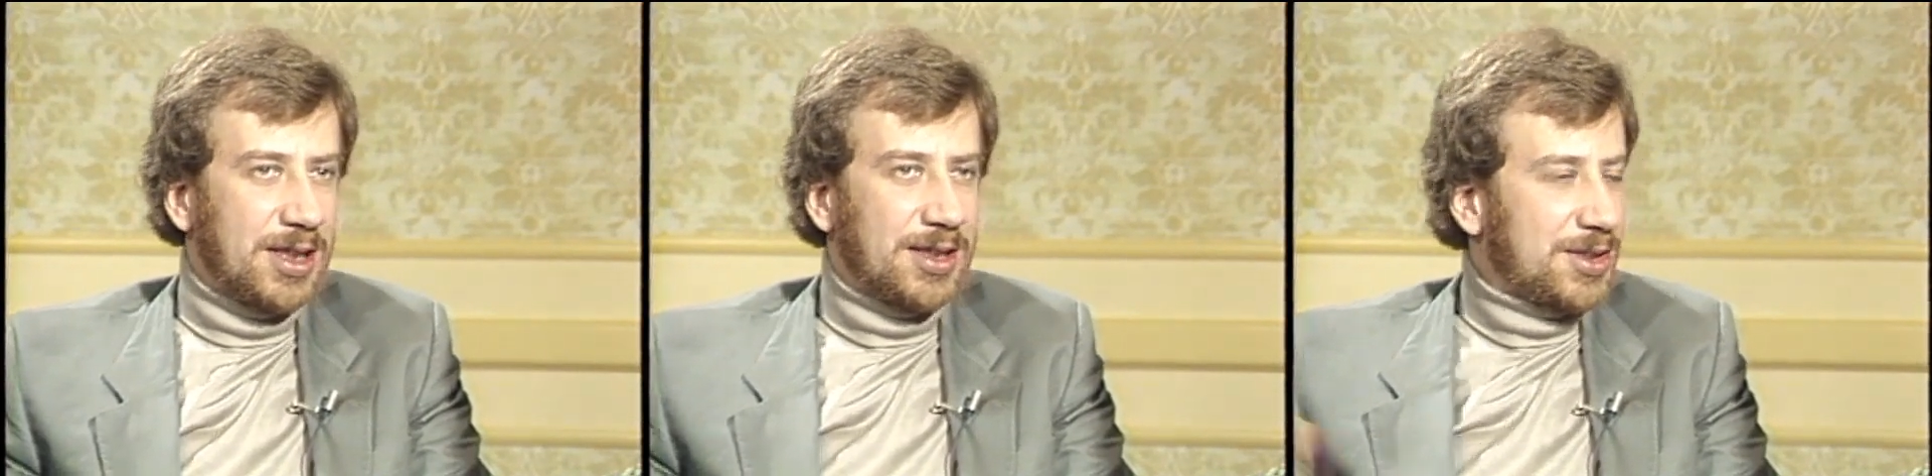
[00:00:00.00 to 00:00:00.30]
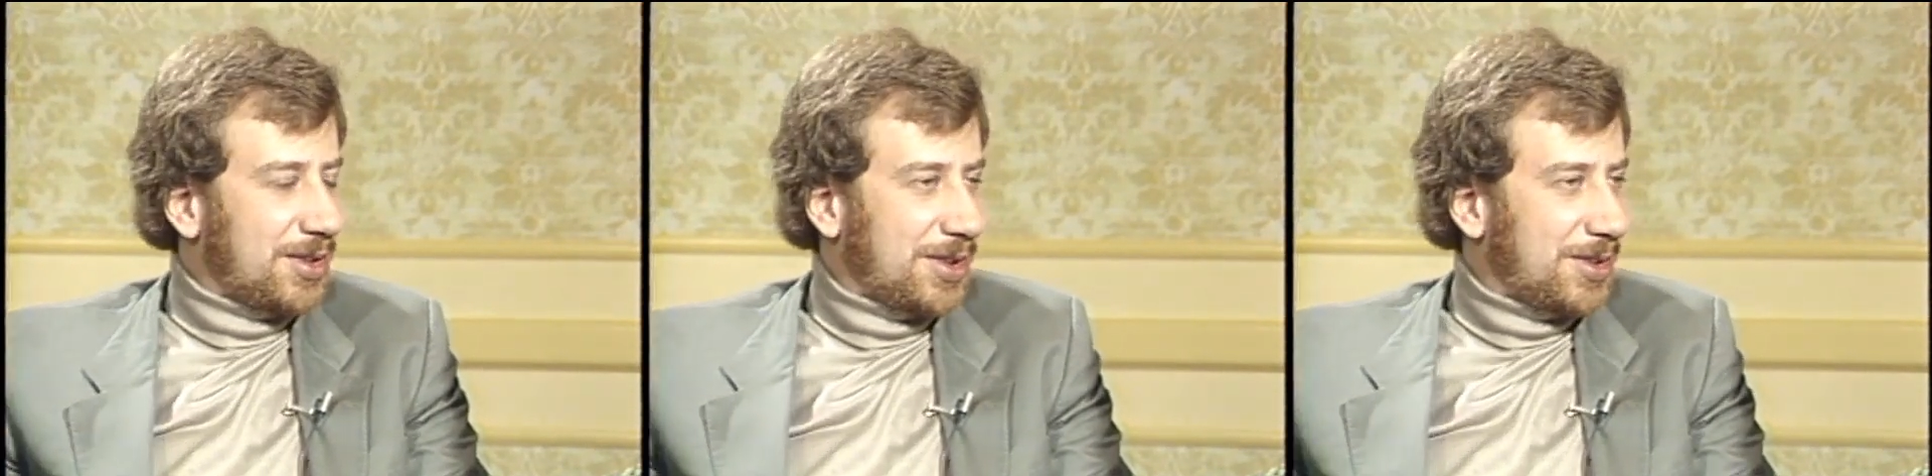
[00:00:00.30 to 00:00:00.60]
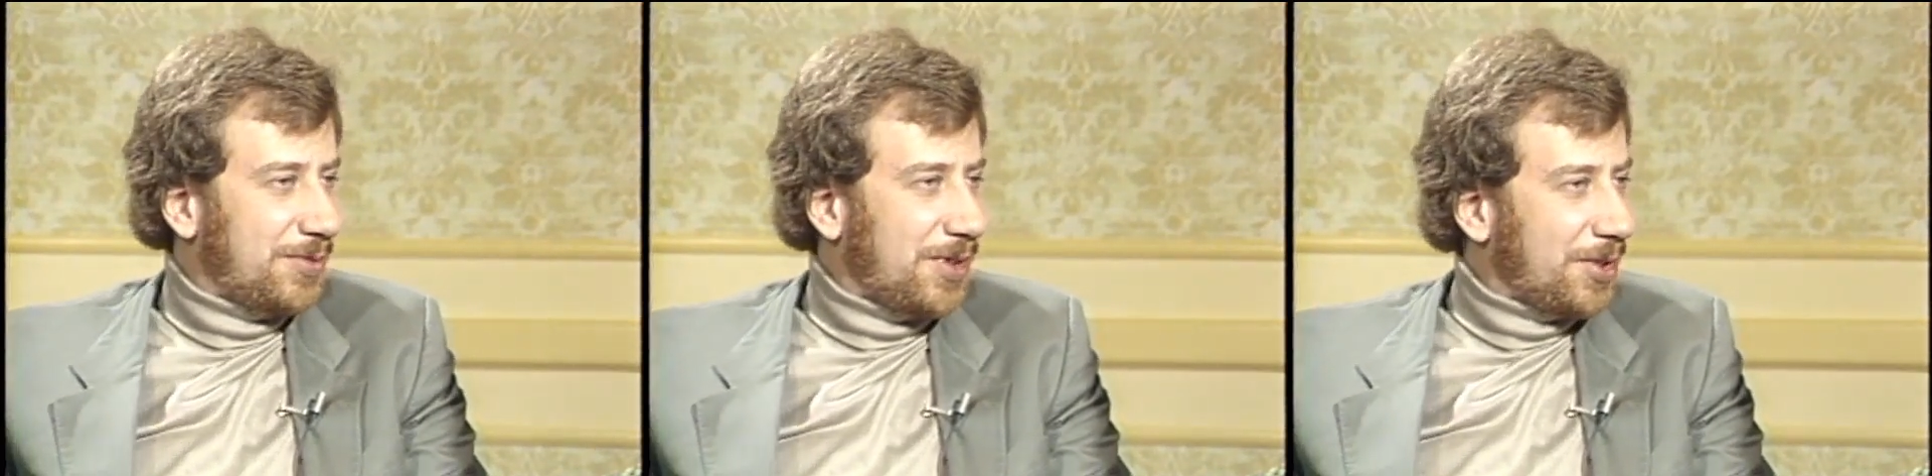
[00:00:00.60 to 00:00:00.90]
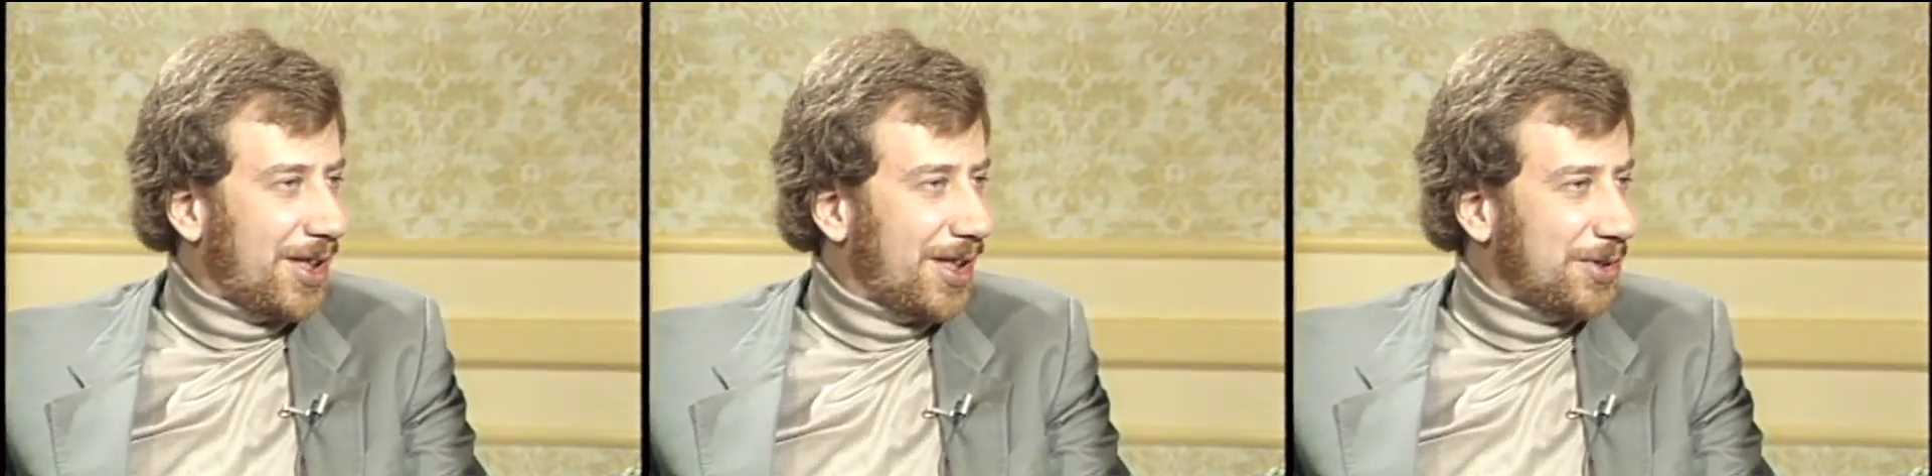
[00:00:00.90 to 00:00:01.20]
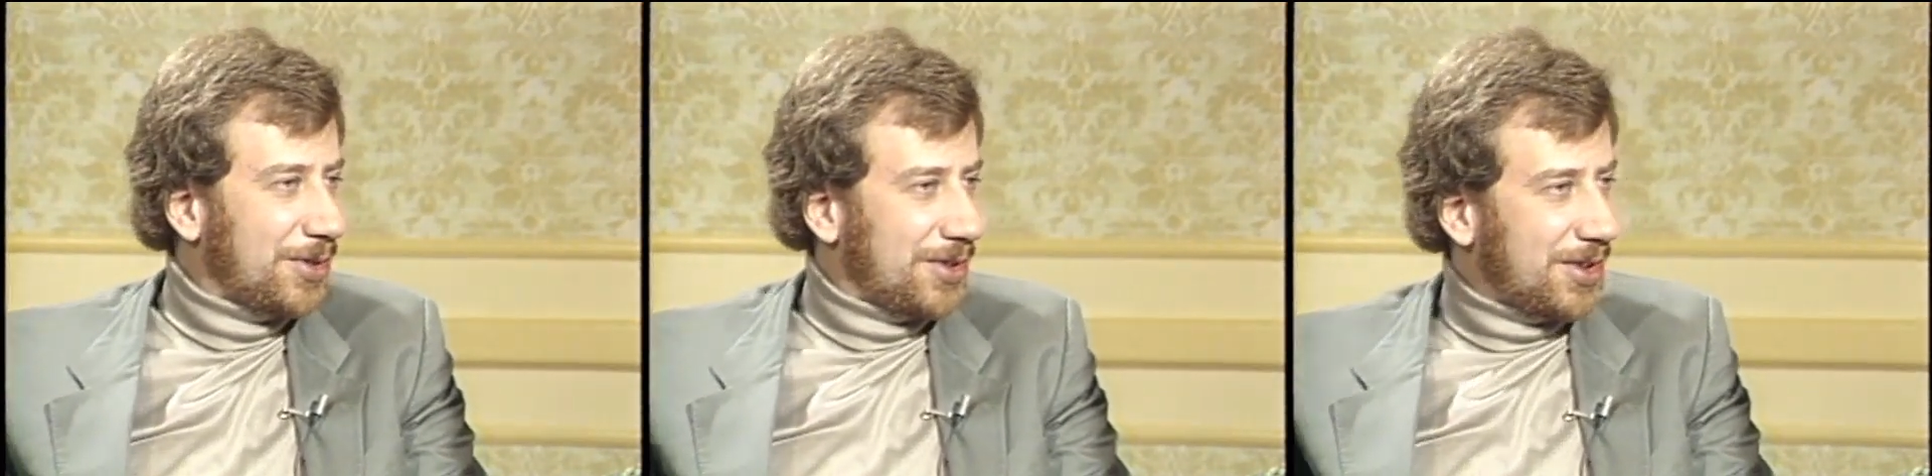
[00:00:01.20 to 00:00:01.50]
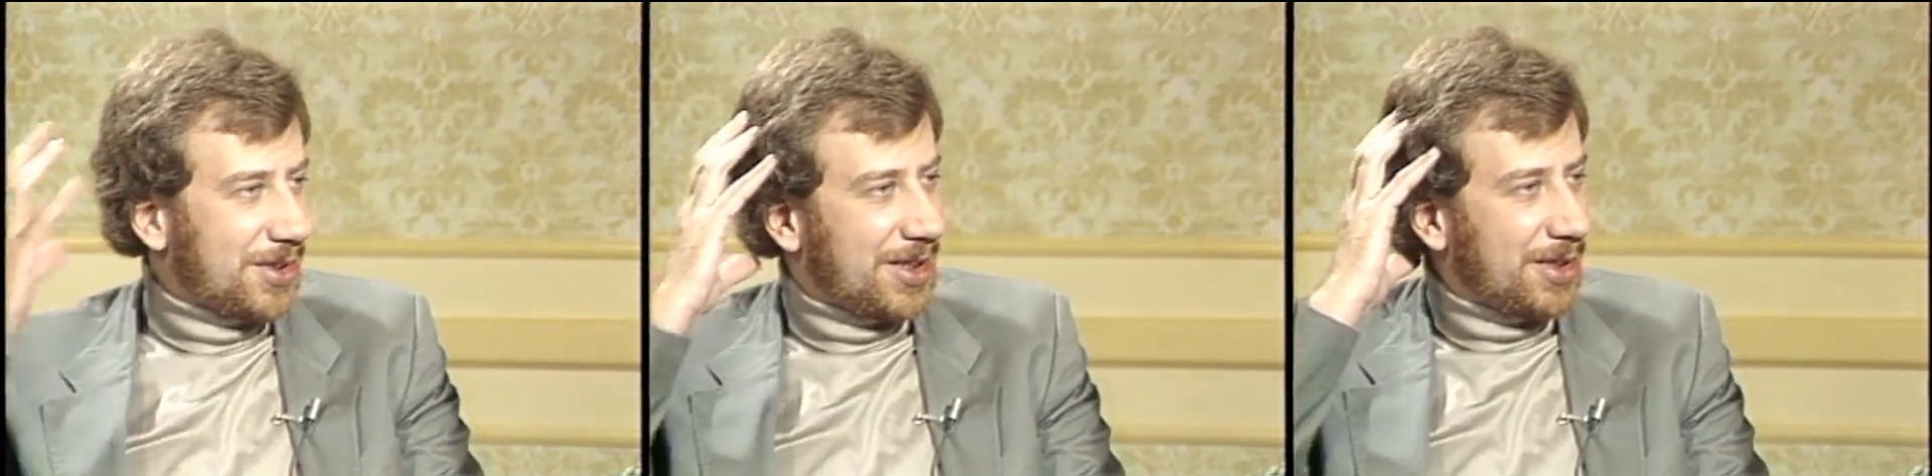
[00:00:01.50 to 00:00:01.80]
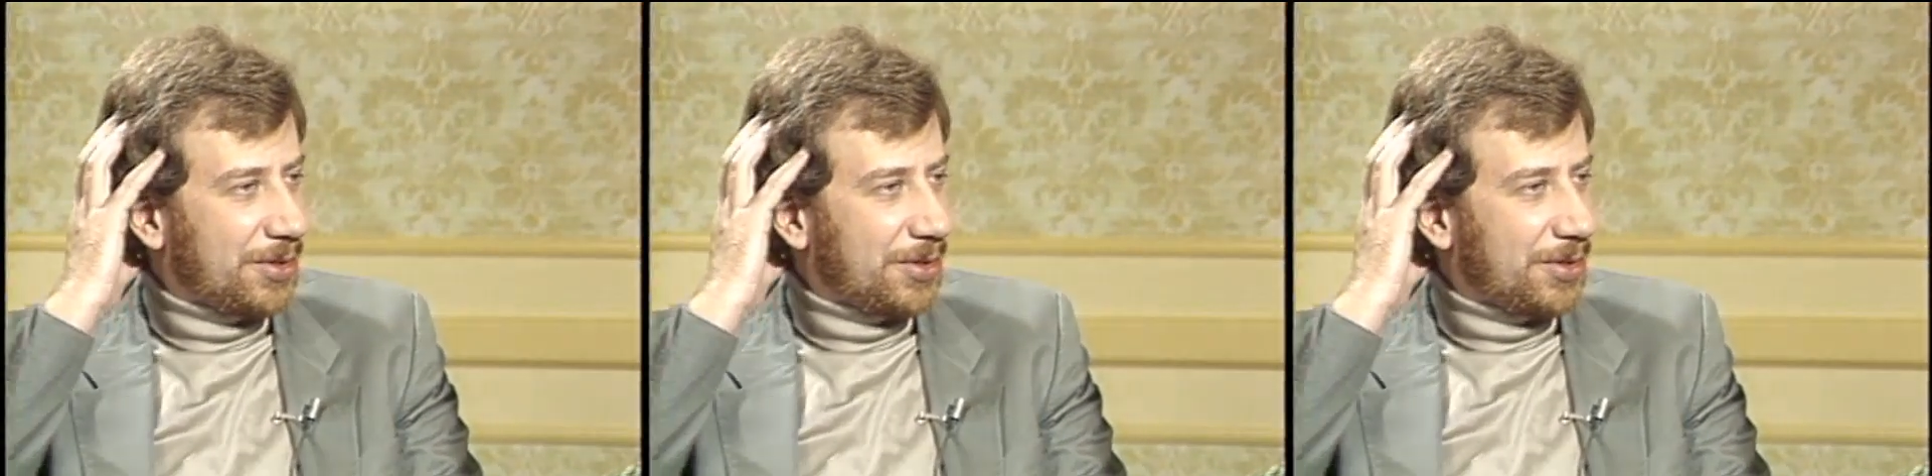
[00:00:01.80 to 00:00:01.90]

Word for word: It's it's very hard to understand,